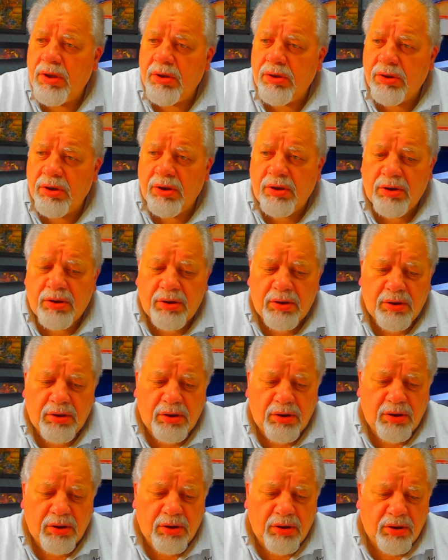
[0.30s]

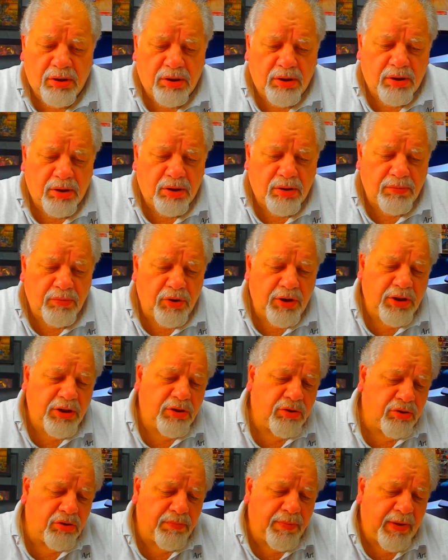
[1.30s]
Good morning,
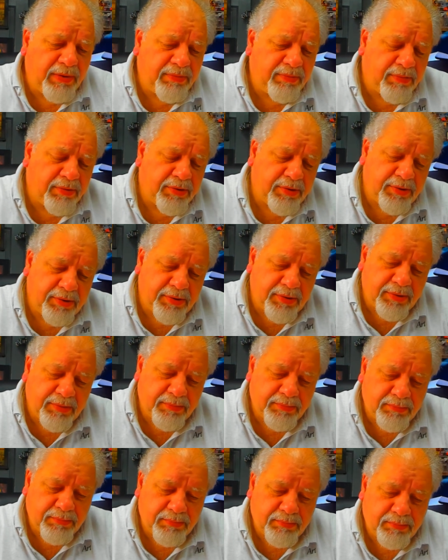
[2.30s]
YouTube Pipe Smokers.
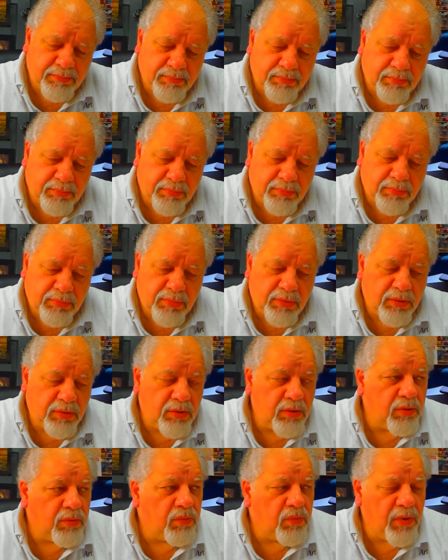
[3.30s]

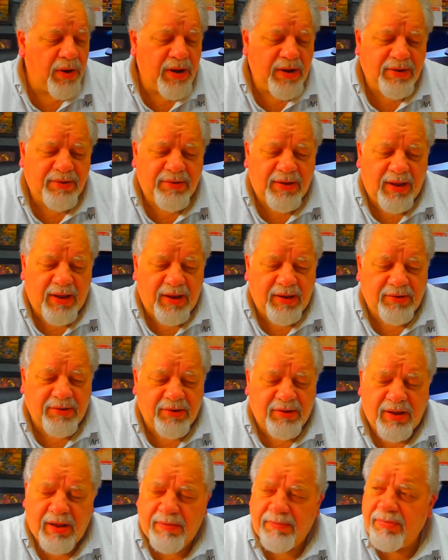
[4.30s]
Wednesday,
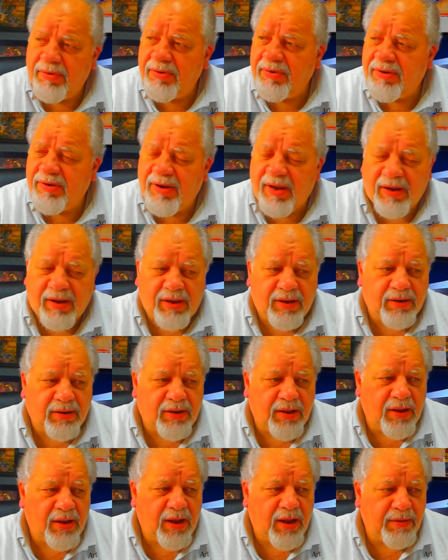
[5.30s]
September 2nd.
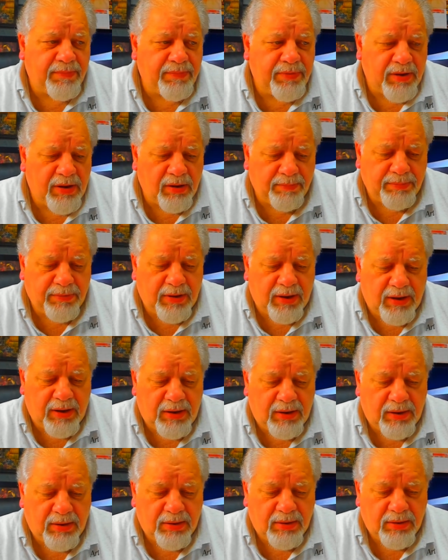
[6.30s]
Happy Hump
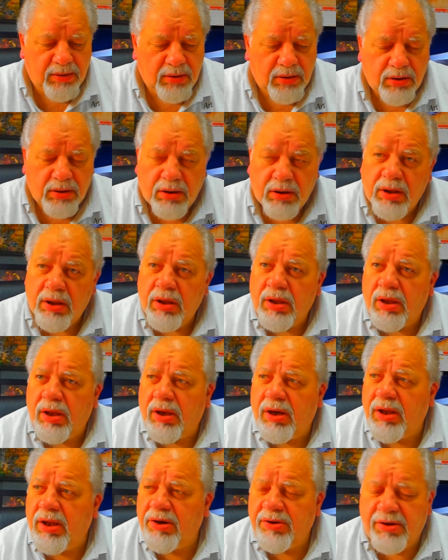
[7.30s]
Day.
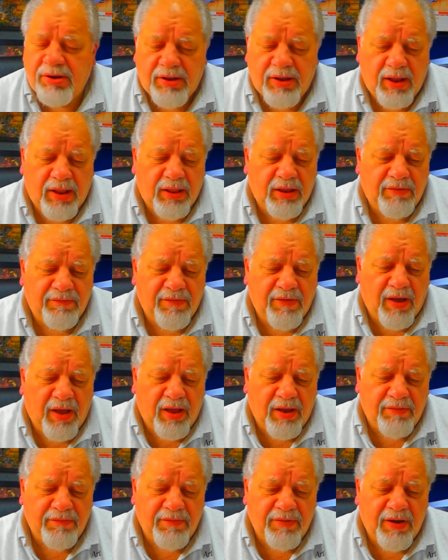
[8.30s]
And here's your Daily
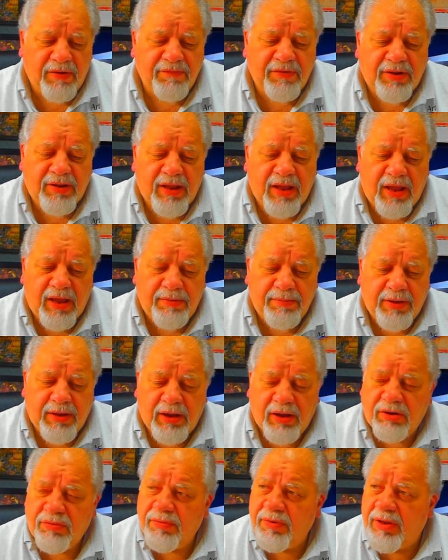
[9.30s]
5. Every day
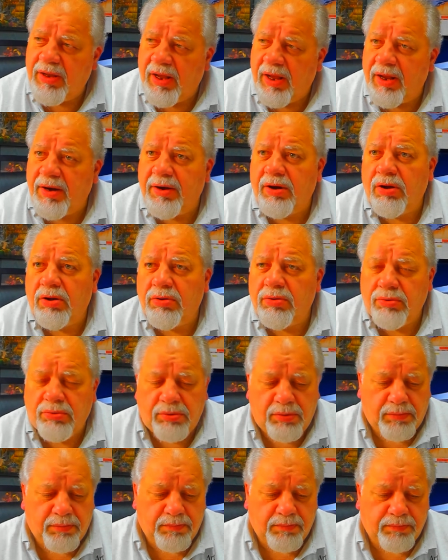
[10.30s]
begins with the
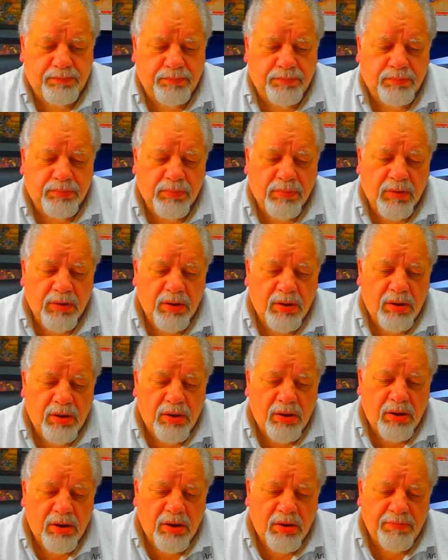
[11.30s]
unknown.
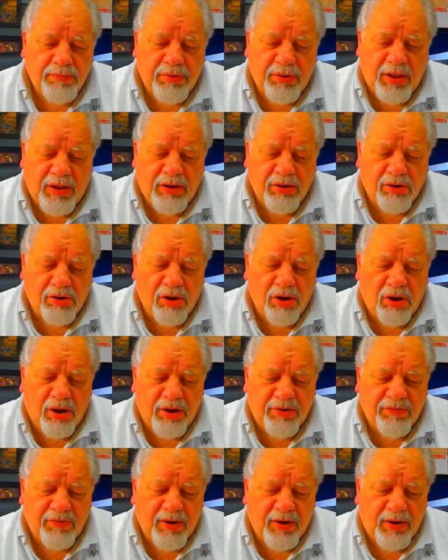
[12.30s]
Play your
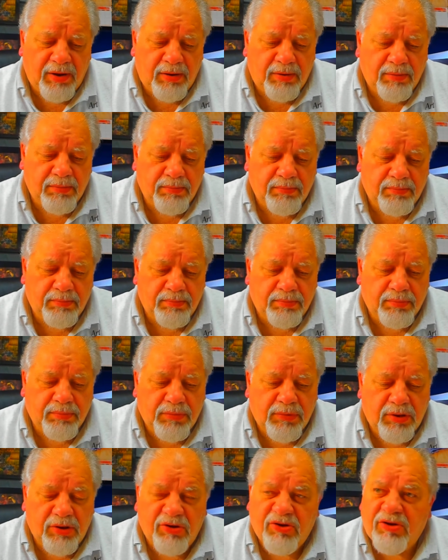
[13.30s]
cards right.
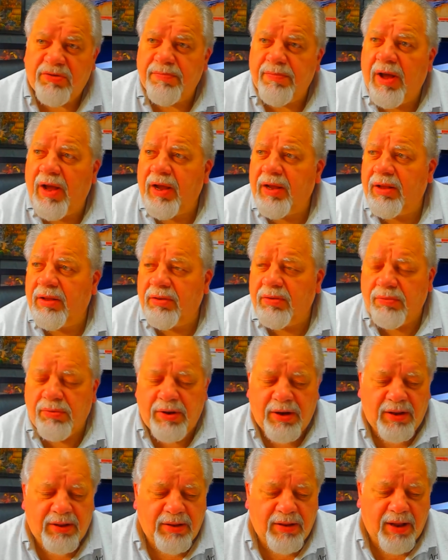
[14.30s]
Smile
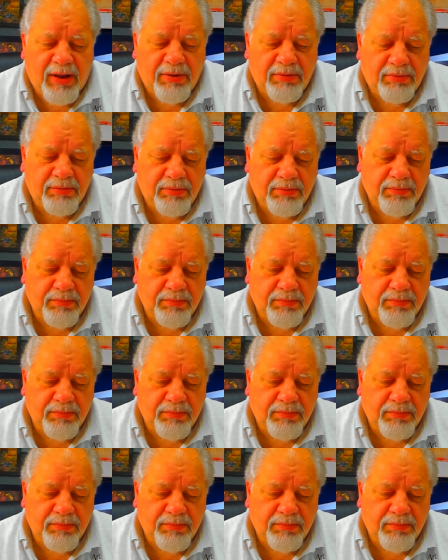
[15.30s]
when in doubt.